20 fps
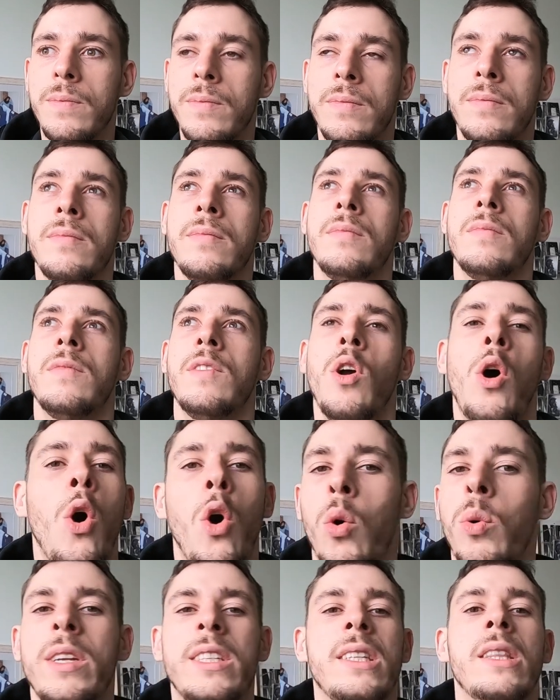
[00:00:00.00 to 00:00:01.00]
um,
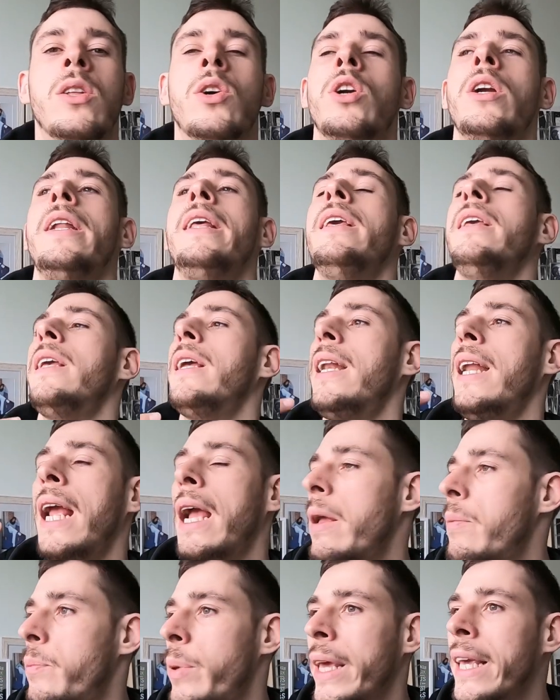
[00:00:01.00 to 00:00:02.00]
always learning and
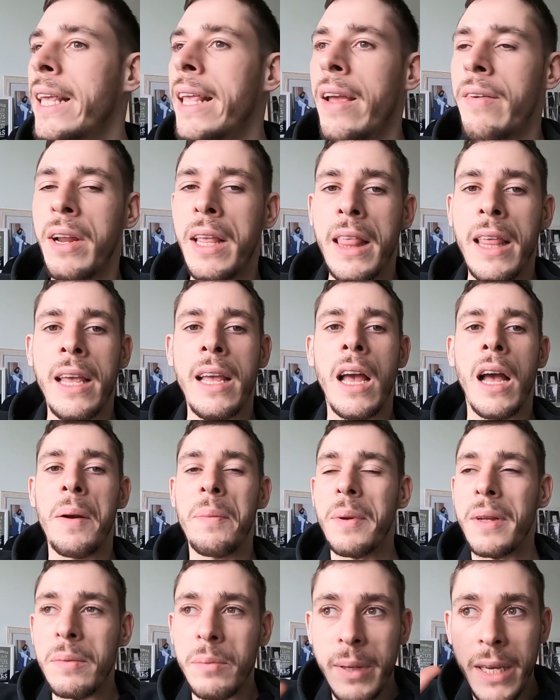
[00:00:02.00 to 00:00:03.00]
uh, picking everything
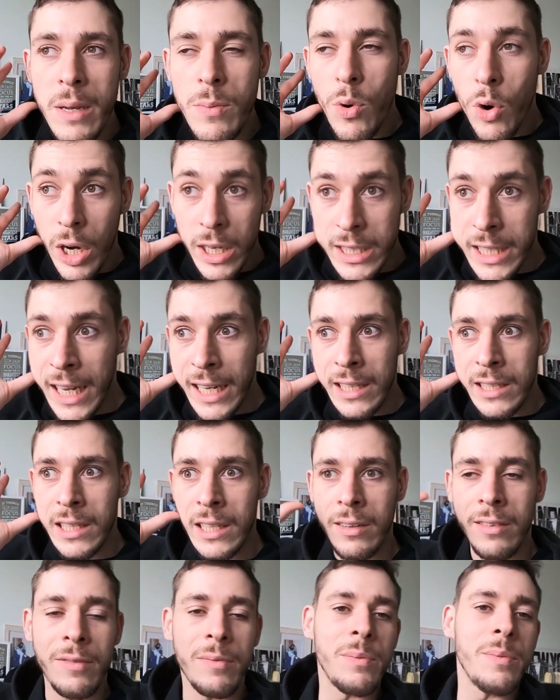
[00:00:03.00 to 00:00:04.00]
up and being more
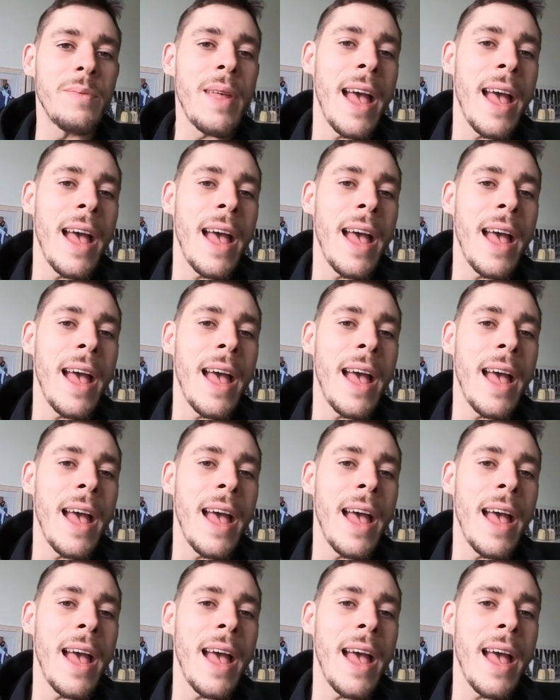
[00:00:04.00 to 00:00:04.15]
attentive,